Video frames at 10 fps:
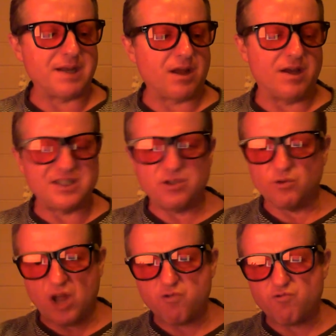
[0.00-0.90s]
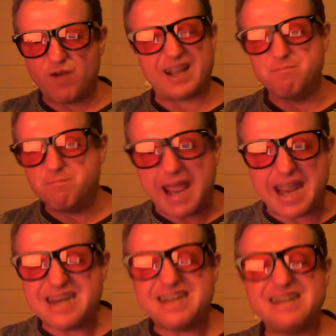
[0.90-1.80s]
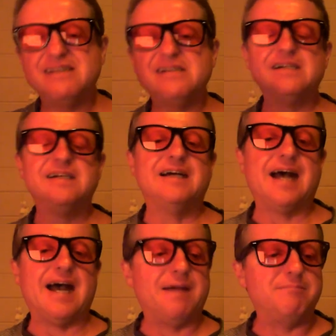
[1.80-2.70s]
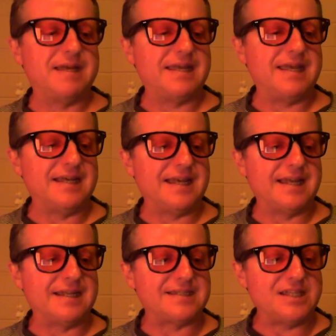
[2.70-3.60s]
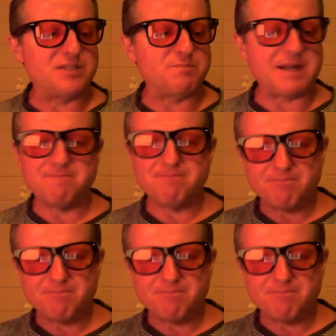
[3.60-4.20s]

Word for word: but I still don't recommend, um, in a, in a sense, but